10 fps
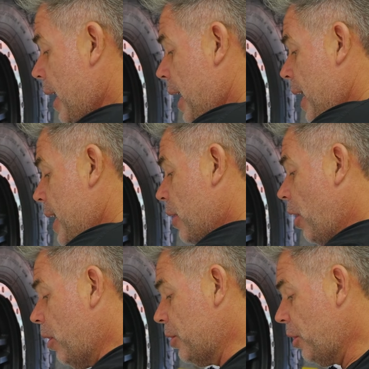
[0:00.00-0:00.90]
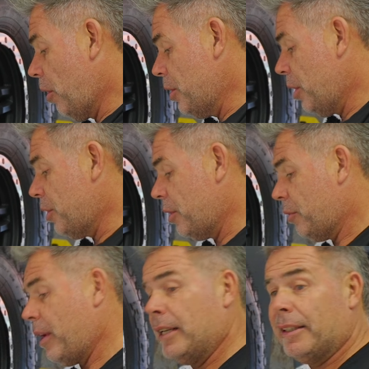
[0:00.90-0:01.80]
a car charger just
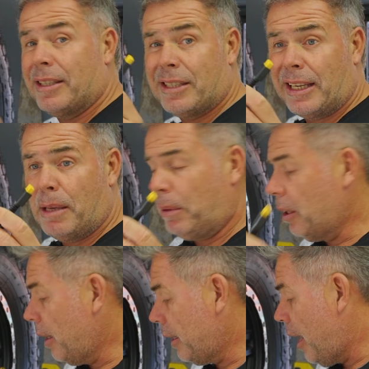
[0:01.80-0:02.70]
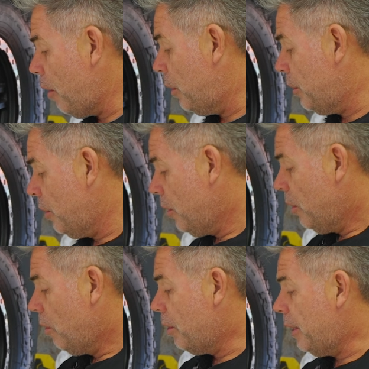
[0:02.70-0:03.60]
straight into the SIGGI plug like that one,
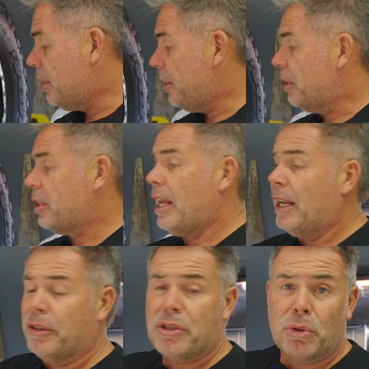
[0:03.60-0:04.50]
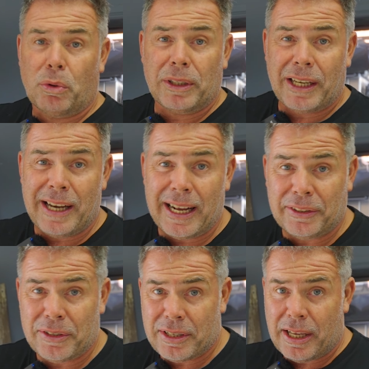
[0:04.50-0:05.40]
or these are your standard solar
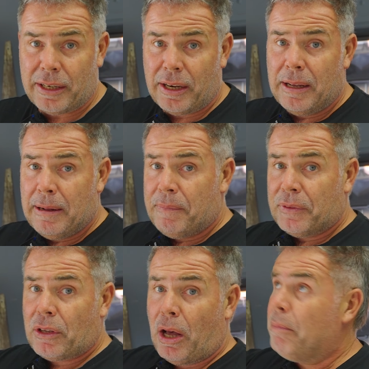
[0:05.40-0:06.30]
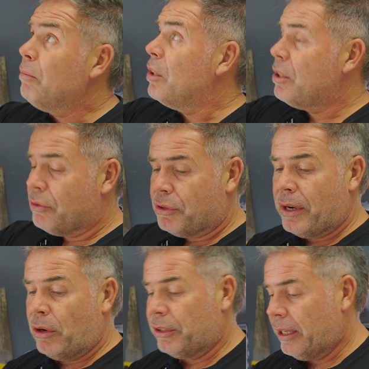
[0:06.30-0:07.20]
connectors that come just
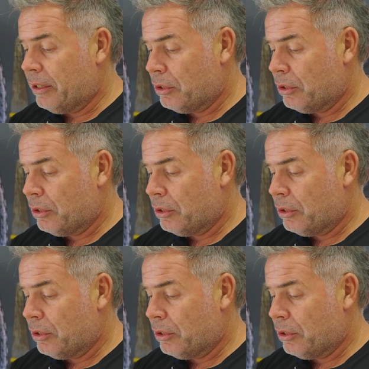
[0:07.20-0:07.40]
straight onto any